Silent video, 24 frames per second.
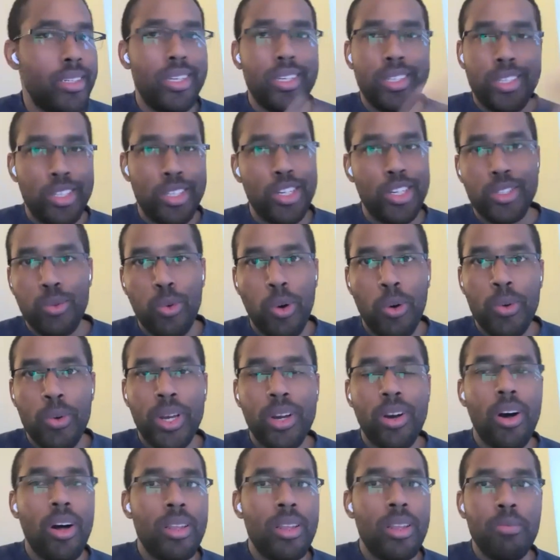This is just what we
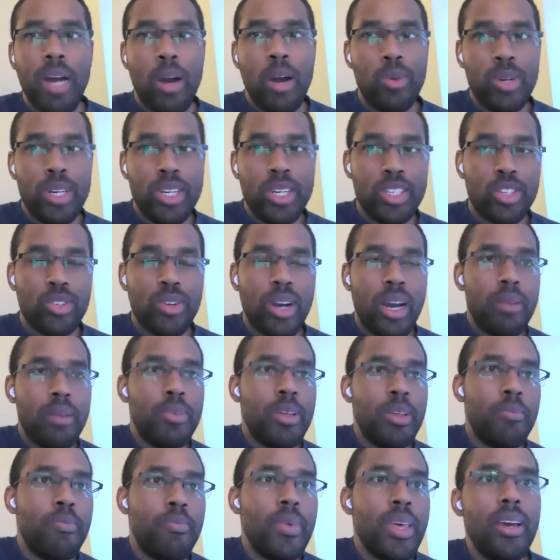call them, how we describe
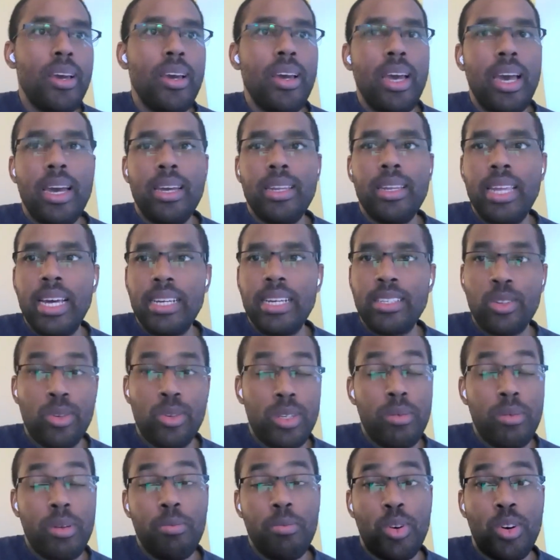them, and that's going
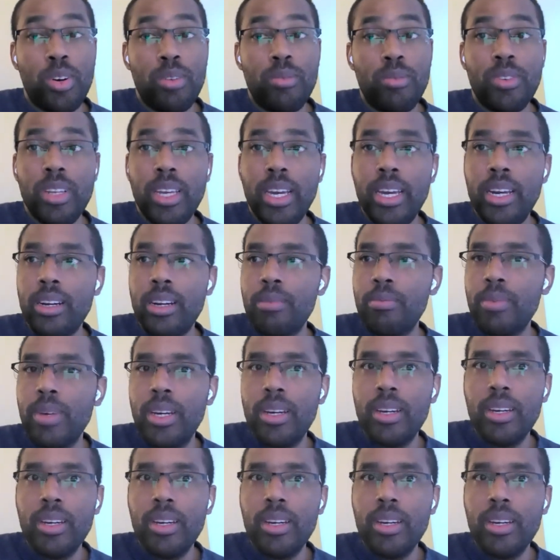to be important for later.